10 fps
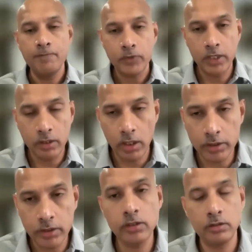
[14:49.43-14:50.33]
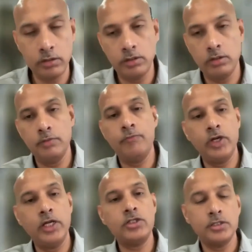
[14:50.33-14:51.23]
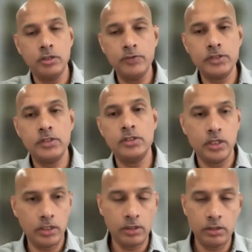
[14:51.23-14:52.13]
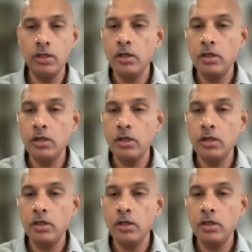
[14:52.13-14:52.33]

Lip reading: and other financial services that are,